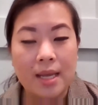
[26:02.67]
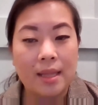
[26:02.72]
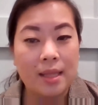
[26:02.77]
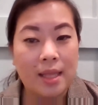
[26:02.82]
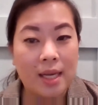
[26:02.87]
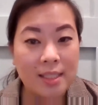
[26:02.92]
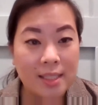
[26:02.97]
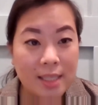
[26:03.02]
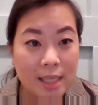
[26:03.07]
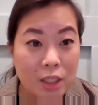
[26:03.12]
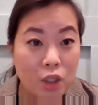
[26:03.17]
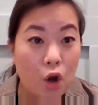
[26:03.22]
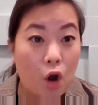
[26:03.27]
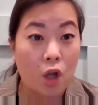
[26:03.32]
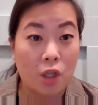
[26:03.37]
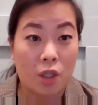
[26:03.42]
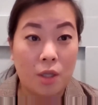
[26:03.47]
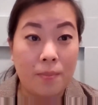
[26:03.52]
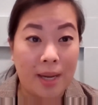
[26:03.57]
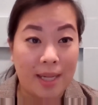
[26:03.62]
does this
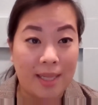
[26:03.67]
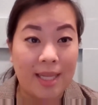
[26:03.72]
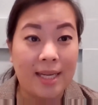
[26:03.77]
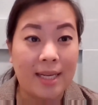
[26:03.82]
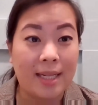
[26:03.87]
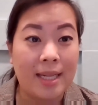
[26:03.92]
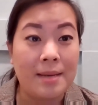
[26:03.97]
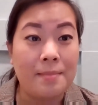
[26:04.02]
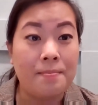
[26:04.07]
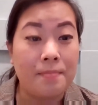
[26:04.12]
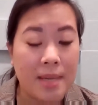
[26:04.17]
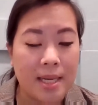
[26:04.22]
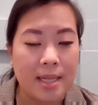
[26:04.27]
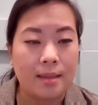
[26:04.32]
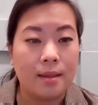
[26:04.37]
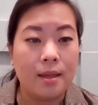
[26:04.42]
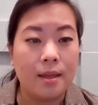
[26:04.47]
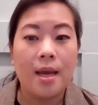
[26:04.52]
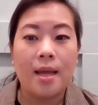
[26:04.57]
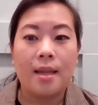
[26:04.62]
automatically
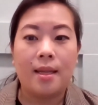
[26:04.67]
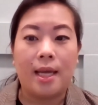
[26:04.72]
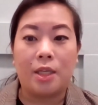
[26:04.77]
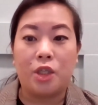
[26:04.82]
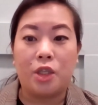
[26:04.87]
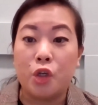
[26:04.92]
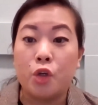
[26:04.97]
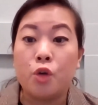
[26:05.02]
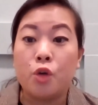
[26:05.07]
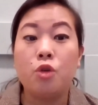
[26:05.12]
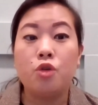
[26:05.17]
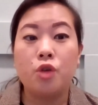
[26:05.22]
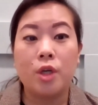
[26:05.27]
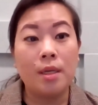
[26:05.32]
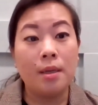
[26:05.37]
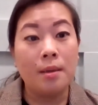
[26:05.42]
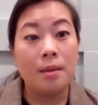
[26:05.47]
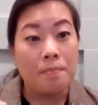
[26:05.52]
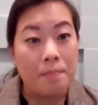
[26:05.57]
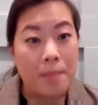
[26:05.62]
mean that
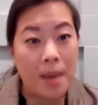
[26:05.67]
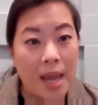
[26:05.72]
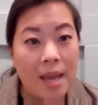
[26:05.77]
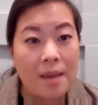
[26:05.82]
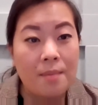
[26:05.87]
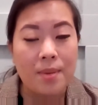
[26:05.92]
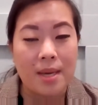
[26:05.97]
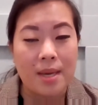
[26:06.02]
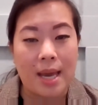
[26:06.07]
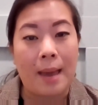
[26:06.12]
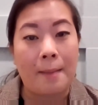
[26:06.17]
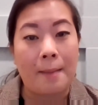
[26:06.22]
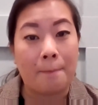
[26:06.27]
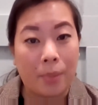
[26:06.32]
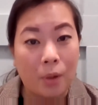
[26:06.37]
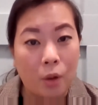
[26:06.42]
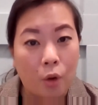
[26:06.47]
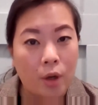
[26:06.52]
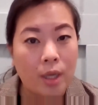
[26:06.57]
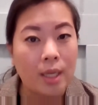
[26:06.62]
children may be
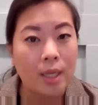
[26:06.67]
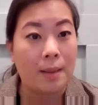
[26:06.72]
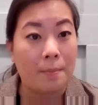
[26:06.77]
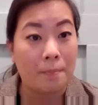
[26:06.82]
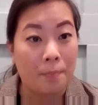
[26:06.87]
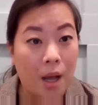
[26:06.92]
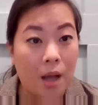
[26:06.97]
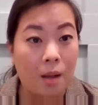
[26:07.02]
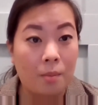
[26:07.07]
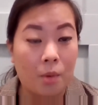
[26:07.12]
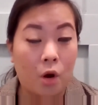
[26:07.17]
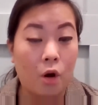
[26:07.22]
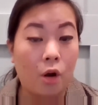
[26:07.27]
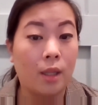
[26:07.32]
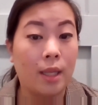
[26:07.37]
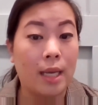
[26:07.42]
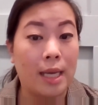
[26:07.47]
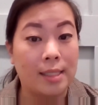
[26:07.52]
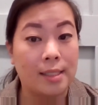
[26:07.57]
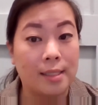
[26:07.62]
employed in palm
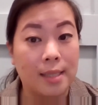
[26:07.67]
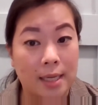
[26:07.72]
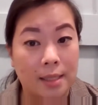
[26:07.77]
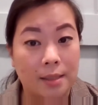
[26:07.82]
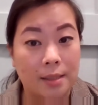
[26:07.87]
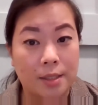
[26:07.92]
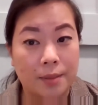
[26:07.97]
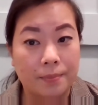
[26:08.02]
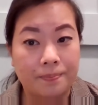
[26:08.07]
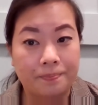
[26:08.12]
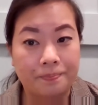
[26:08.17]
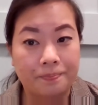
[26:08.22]
oil estates?